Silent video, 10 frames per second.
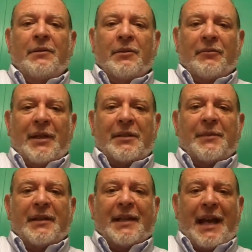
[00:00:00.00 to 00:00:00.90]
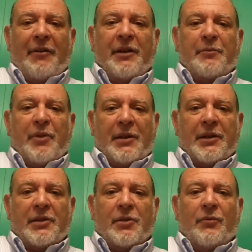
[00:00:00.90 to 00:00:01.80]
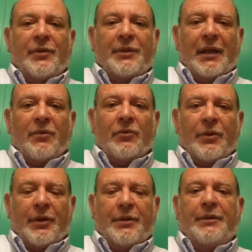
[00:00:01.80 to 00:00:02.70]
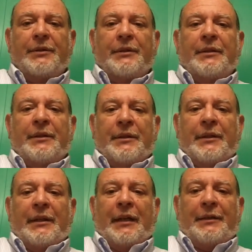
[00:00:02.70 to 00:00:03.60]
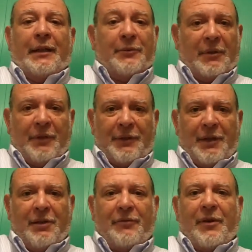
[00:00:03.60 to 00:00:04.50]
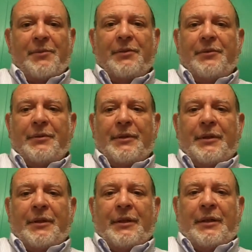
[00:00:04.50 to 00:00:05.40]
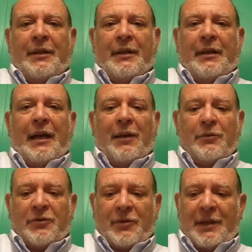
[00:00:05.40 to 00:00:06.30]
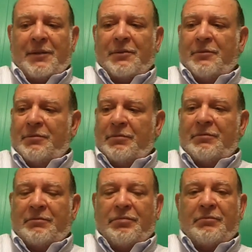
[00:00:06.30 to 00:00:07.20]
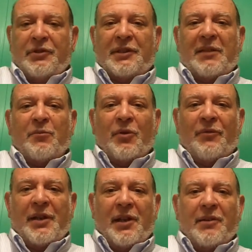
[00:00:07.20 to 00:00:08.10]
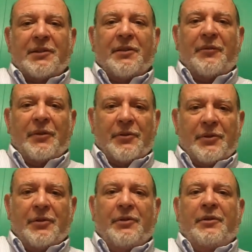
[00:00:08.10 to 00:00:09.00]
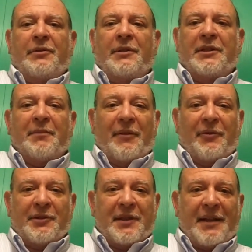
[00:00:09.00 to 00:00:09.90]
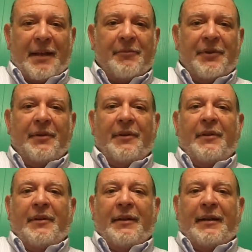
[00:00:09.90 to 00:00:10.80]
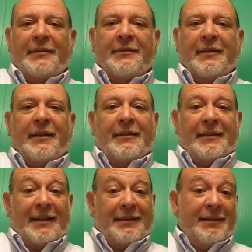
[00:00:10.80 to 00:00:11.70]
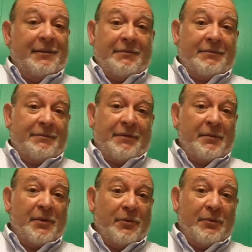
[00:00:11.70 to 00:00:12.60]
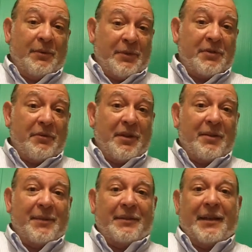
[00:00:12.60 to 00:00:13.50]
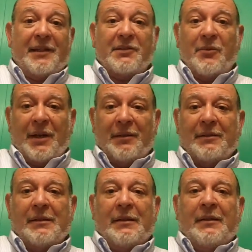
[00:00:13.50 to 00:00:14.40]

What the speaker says: You can write to me at gary@projectshofar.org, and I would love to hear from you. I will try to present more videos in the future. This is my first attempt, and I'd like to hear from you what you think about that as well.